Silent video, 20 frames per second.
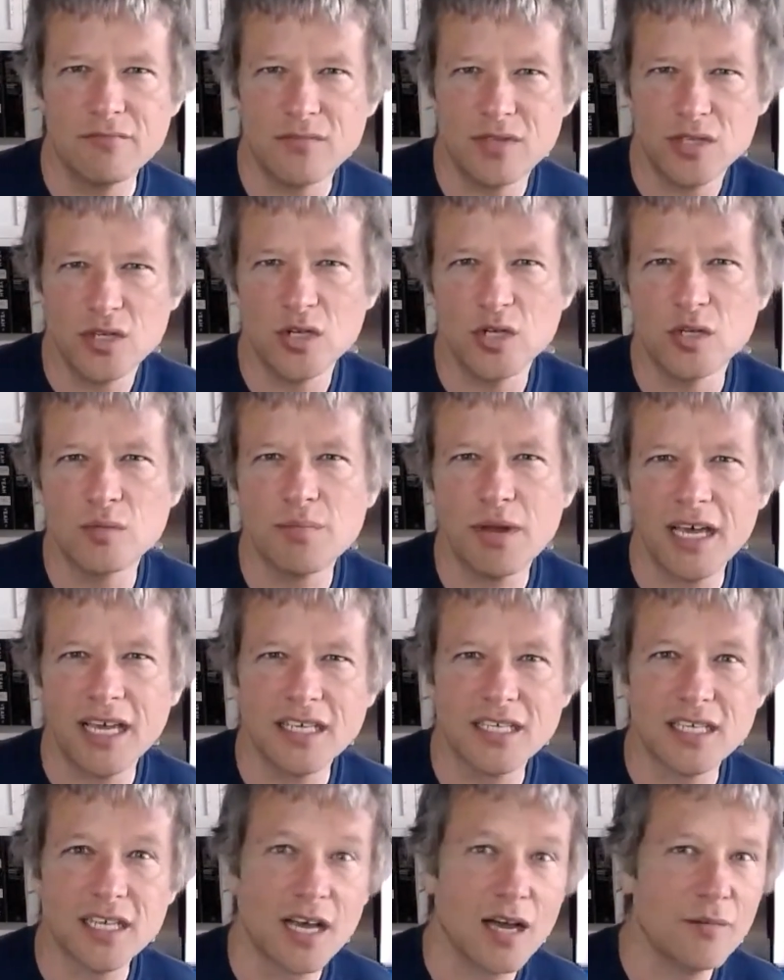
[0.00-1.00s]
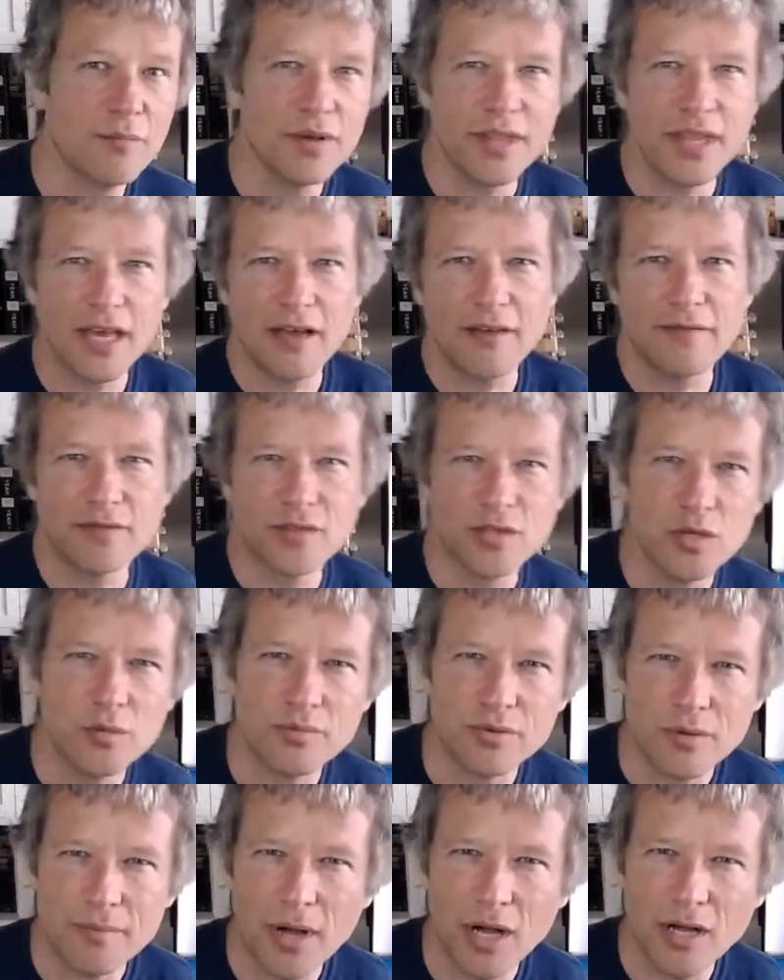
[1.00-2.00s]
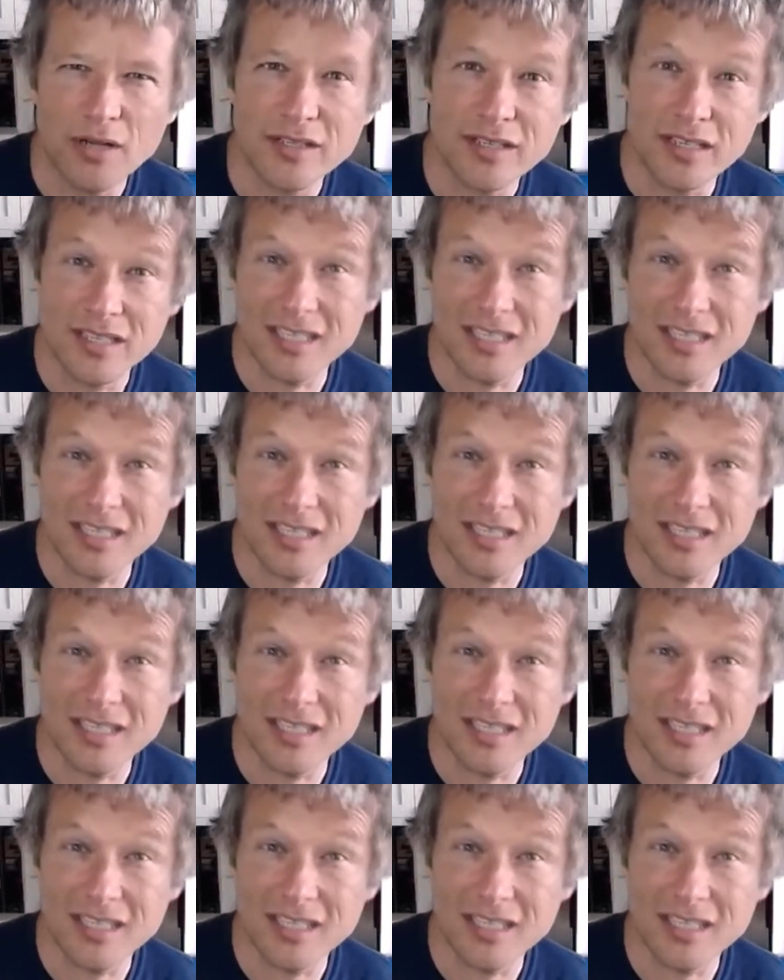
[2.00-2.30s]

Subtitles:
dudes playing guitar, but they've superimposed a